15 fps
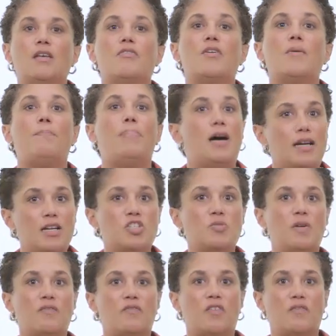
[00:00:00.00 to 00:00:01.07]
The
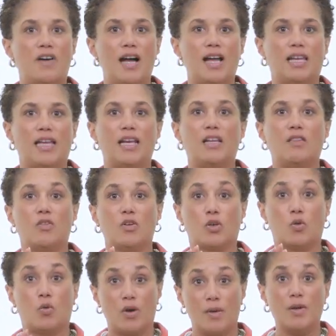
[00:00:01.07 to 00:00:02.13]
punishment for violating the
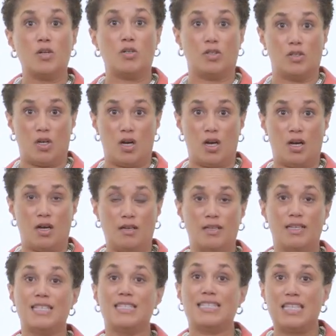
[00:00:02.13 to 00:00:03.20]
criminal law
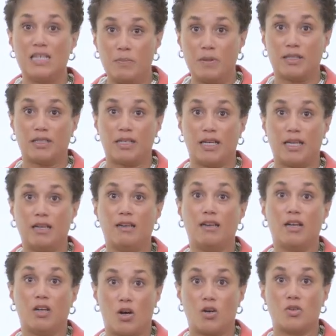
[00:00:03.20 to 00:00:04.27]
is typically
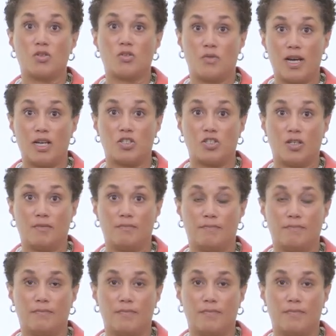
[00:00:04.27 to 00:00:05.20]
incarceration.